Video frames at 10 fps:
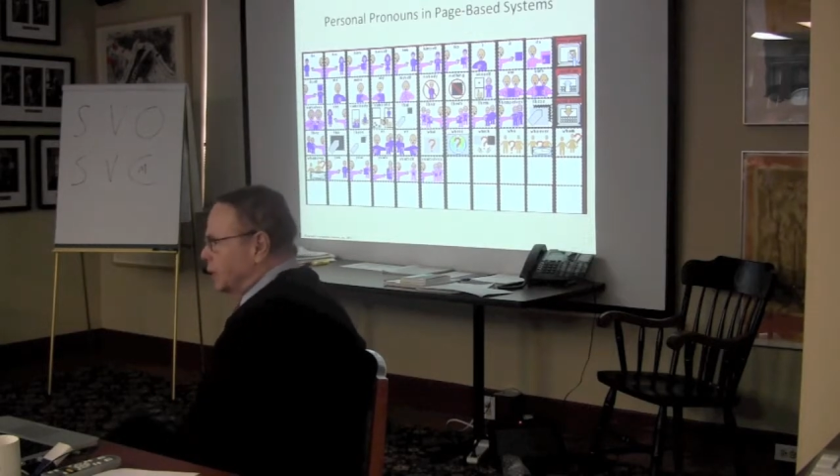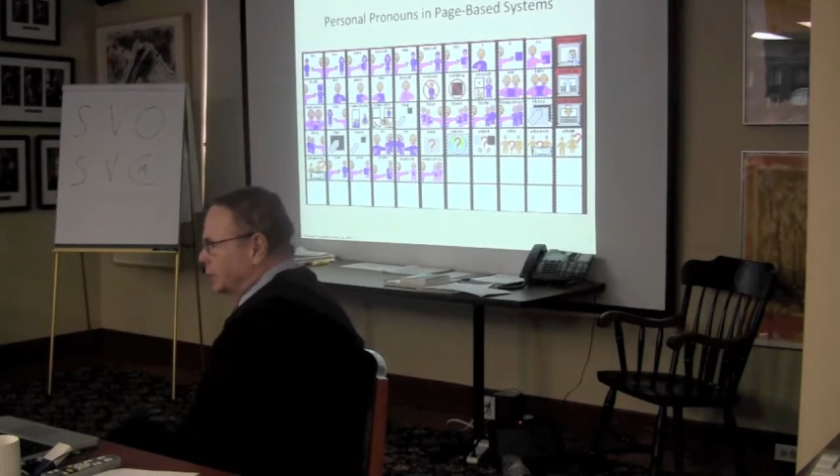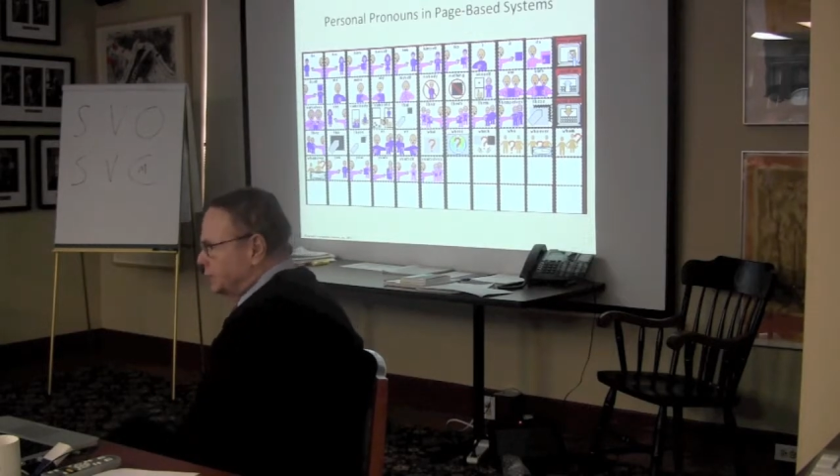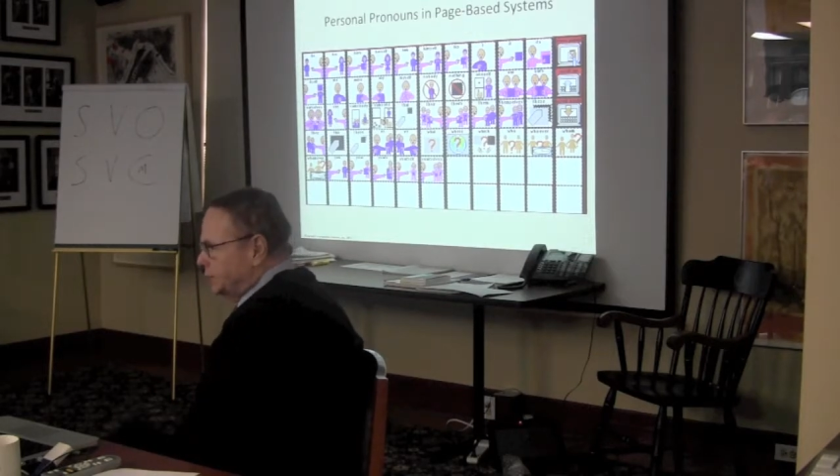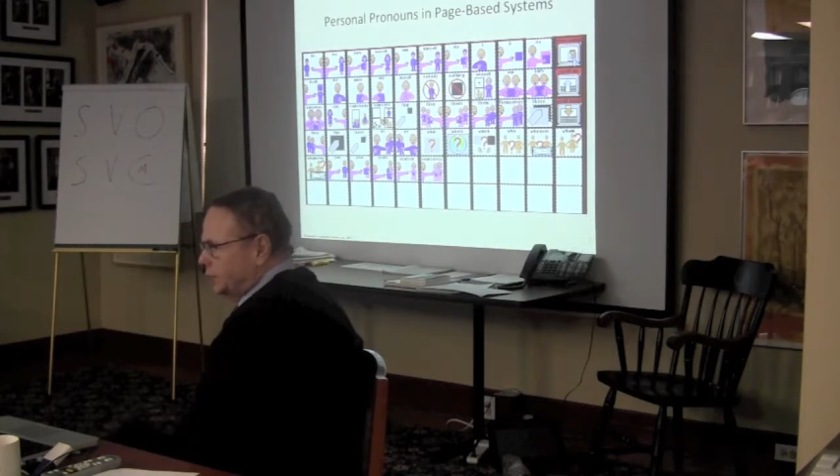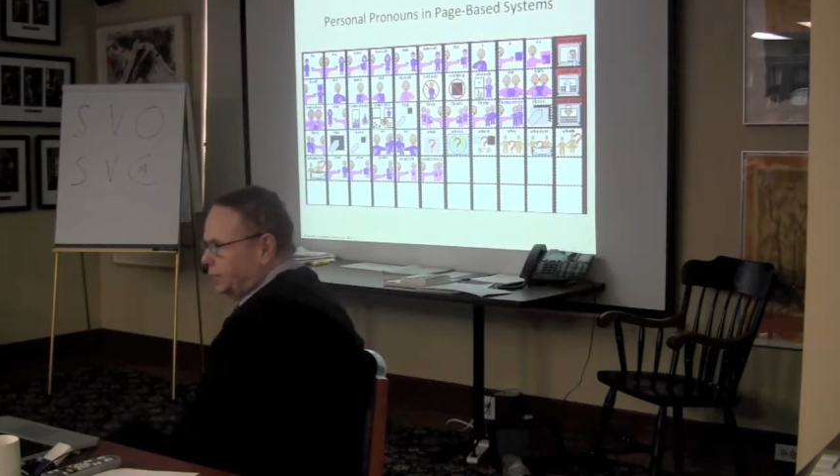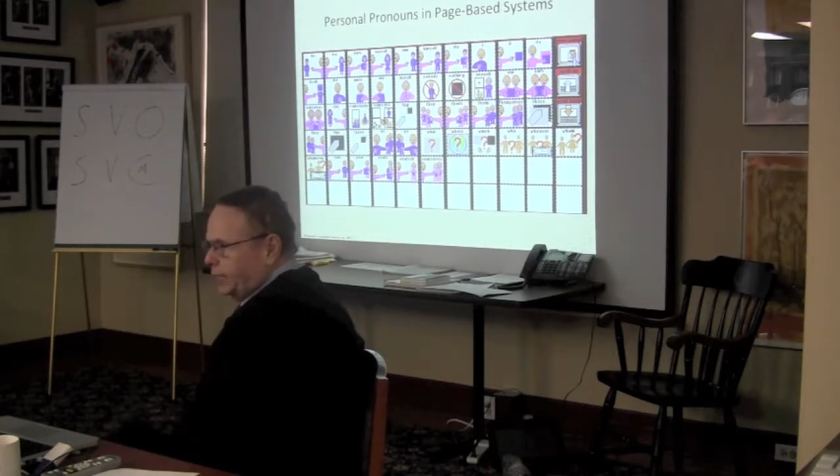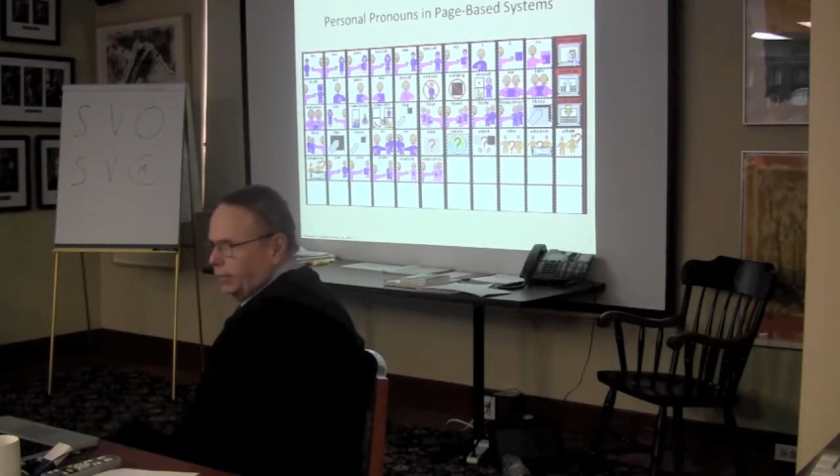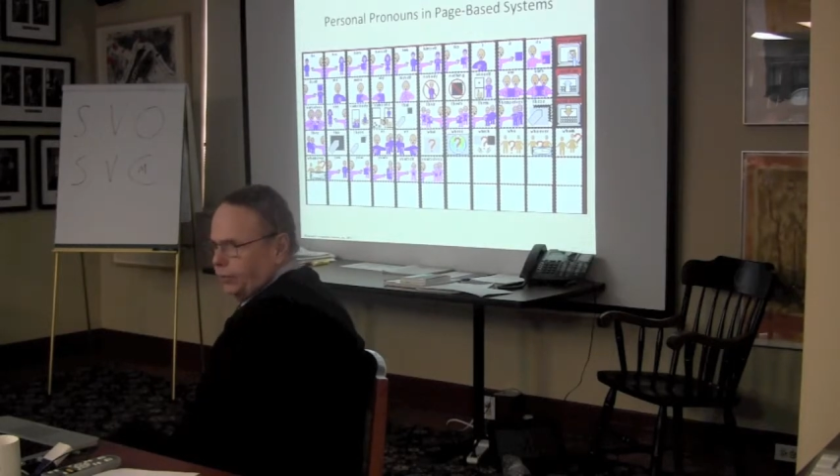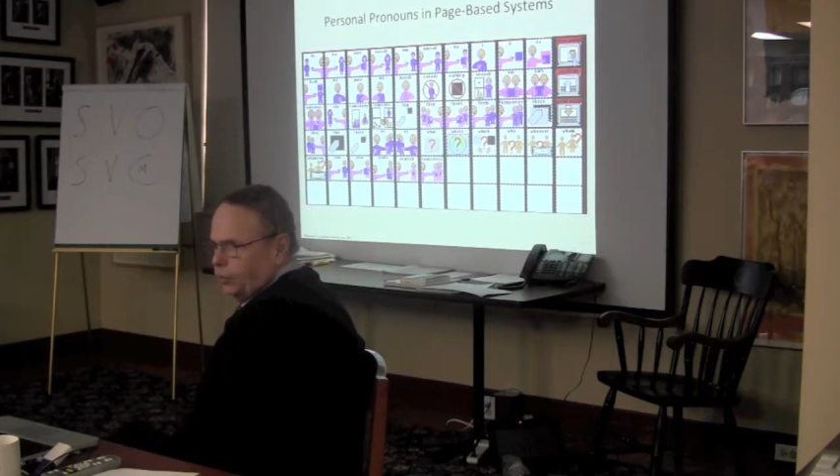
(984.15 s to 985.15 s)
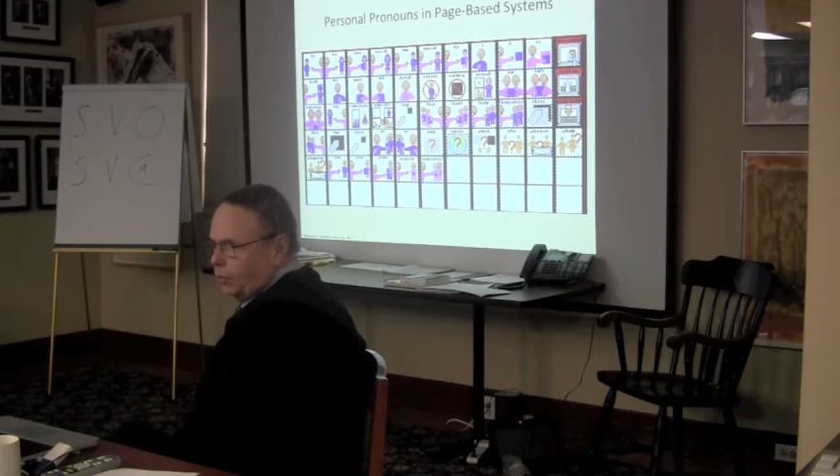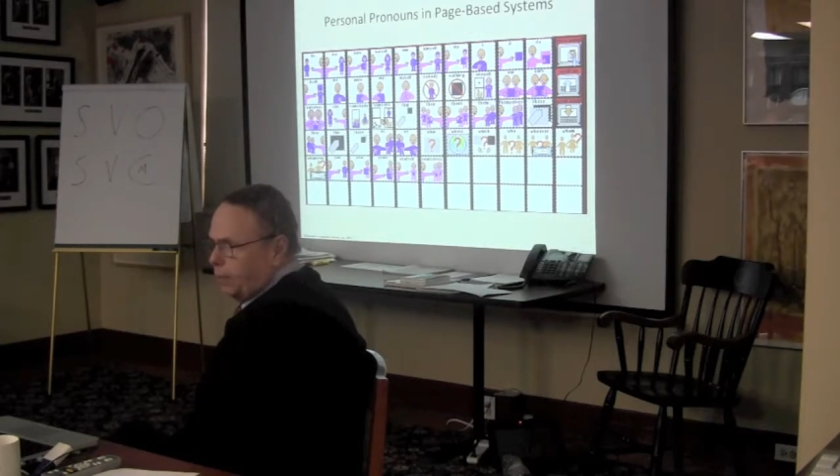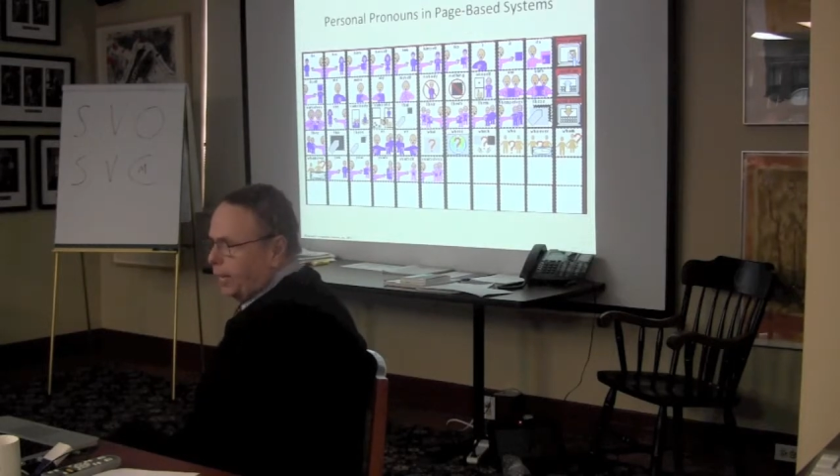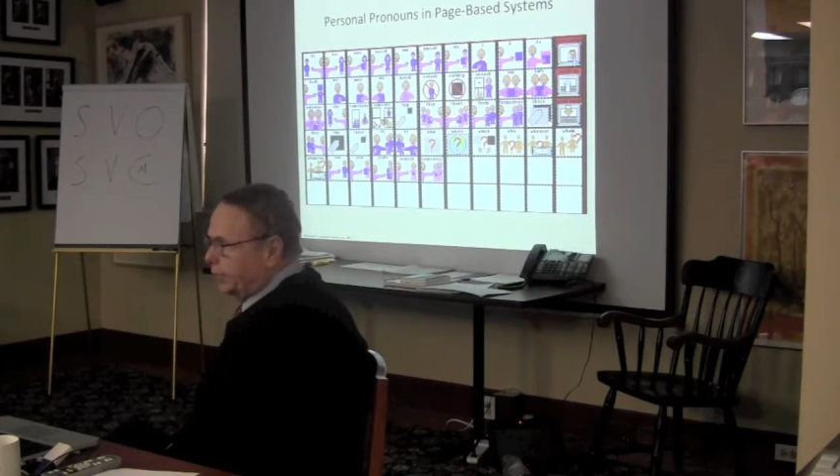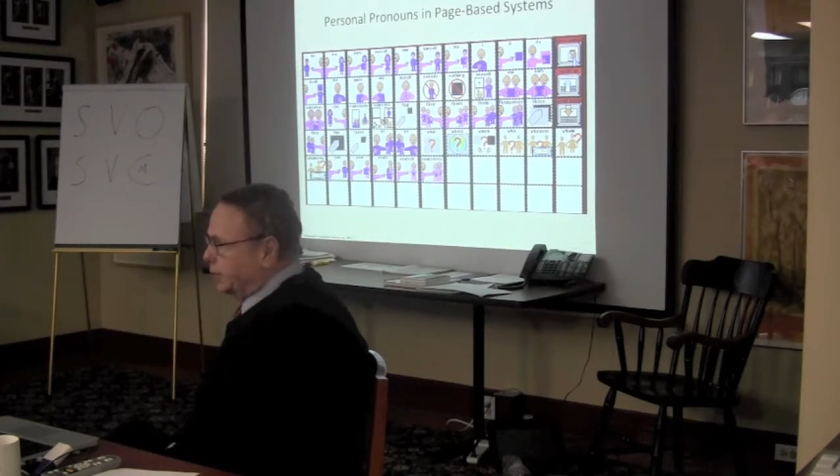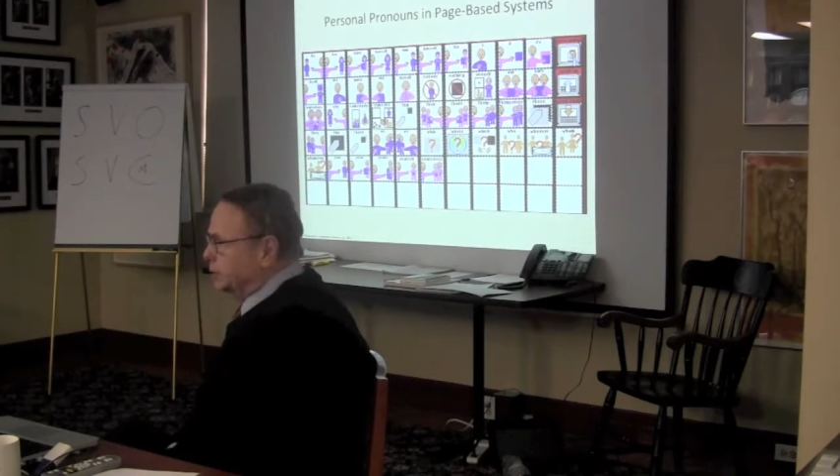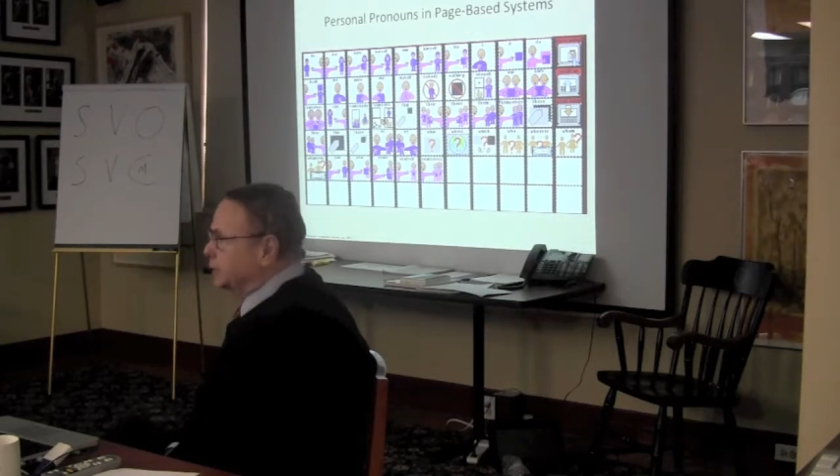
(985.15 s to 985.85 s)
Does this tell you about the